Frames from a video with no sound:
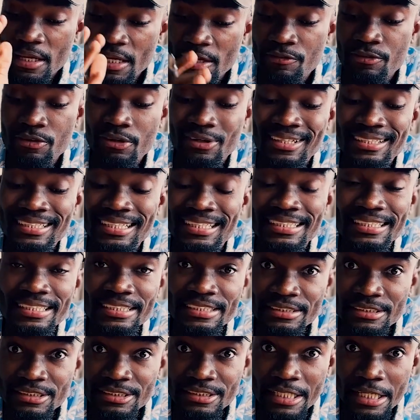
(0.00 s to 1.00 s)
if you're in an
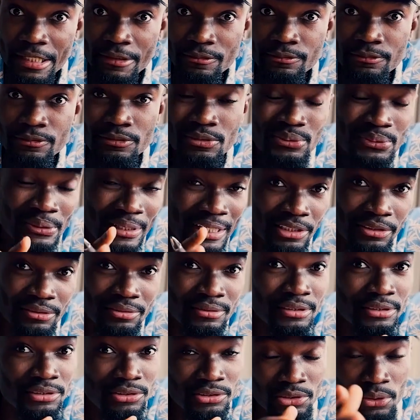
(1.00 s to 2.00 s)
ETF, you
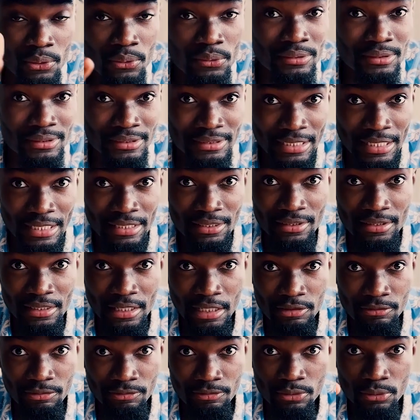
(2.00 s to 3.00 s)
actually don't get
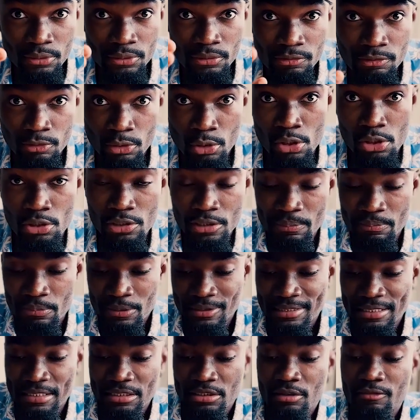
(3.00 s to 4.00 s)
that full
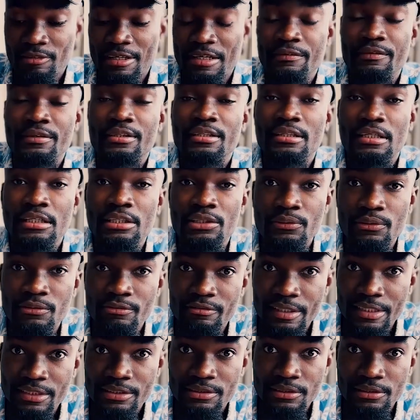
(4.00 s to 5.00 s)
400% of everything that you
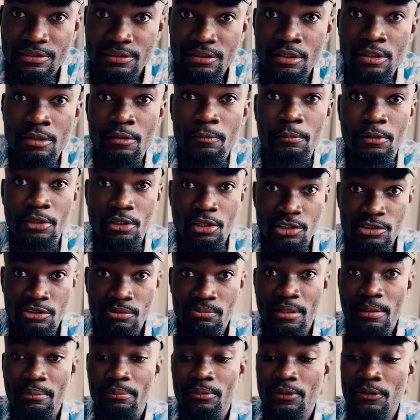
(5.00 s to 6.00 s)
invested. Because
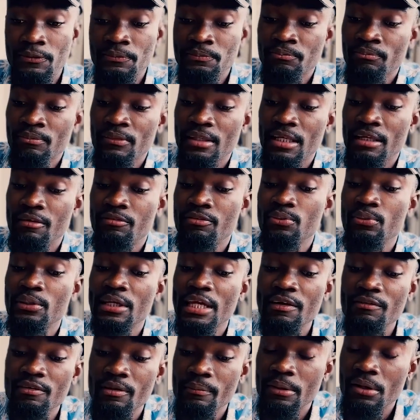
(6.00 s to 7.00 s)
remember, if you
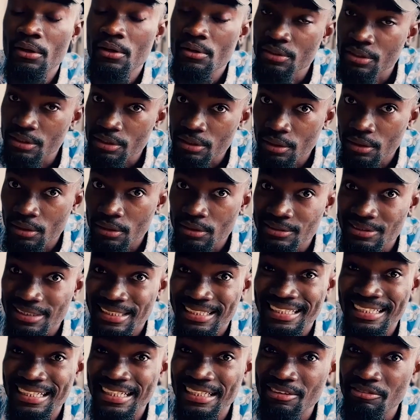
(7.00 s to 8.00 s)
gave them $100
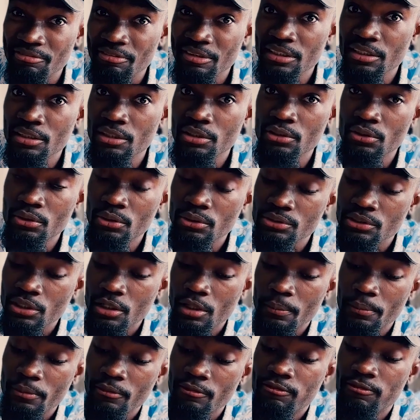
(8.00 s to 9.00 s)
and NVIDIA goes
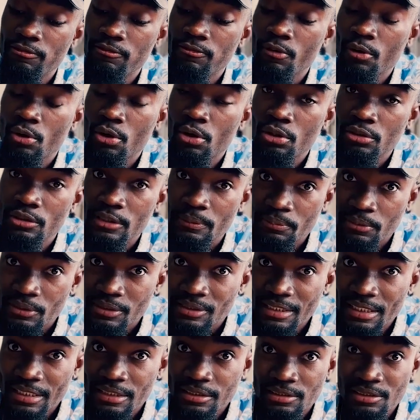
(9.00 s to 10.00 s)
up
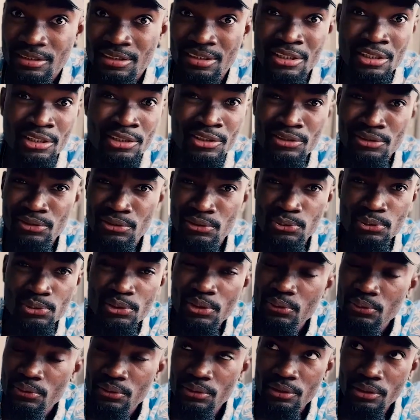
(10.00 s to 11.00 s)
400%, you
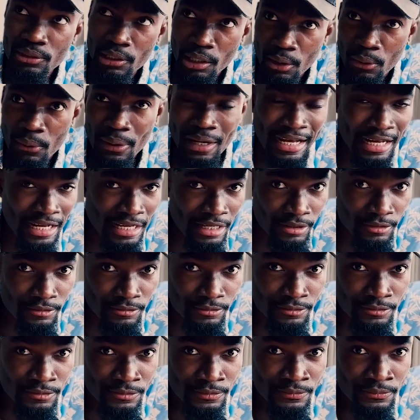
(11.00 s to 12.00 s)
don't now
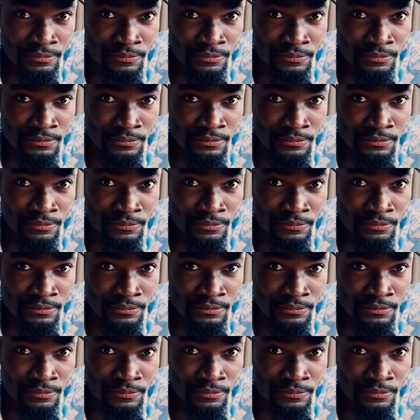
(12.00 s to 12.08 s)
have